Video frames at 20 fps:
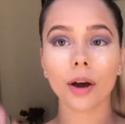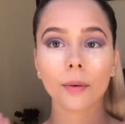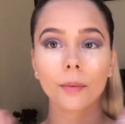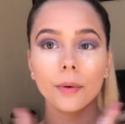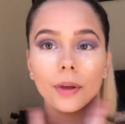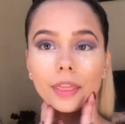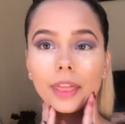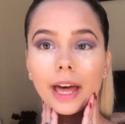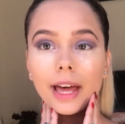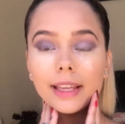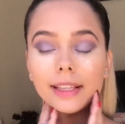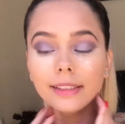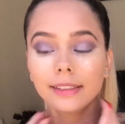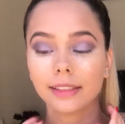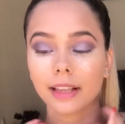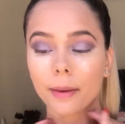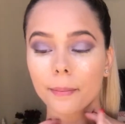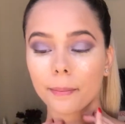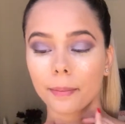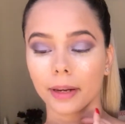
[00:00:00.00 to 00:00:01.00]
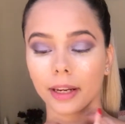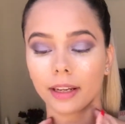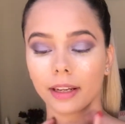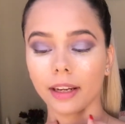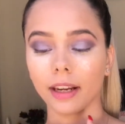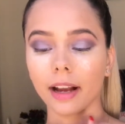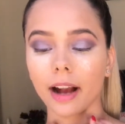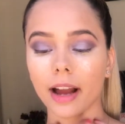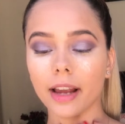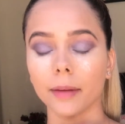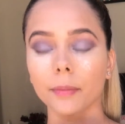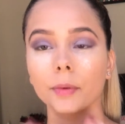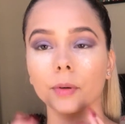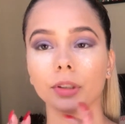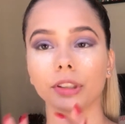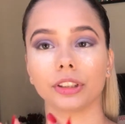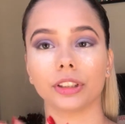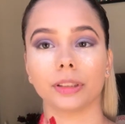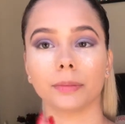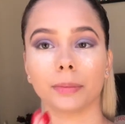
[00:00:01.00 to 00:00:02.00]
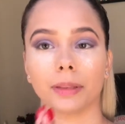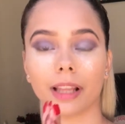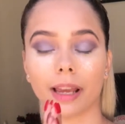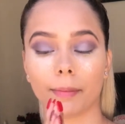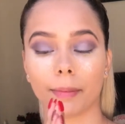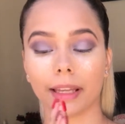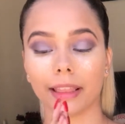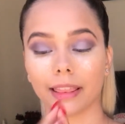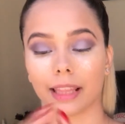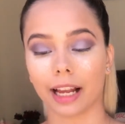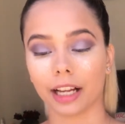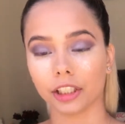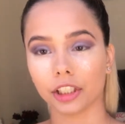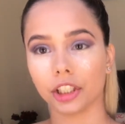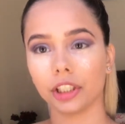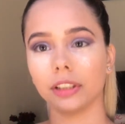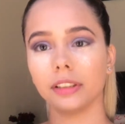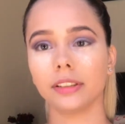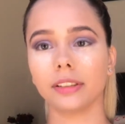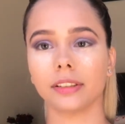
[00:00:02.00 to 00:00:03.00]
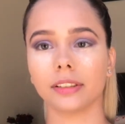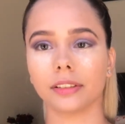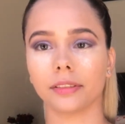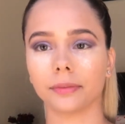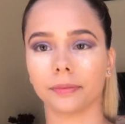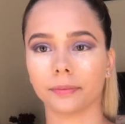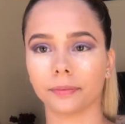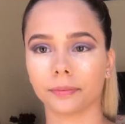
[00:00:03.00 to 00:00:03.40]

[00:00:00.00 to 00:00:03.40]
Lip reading: While that is baking, I am going to apply my lashes.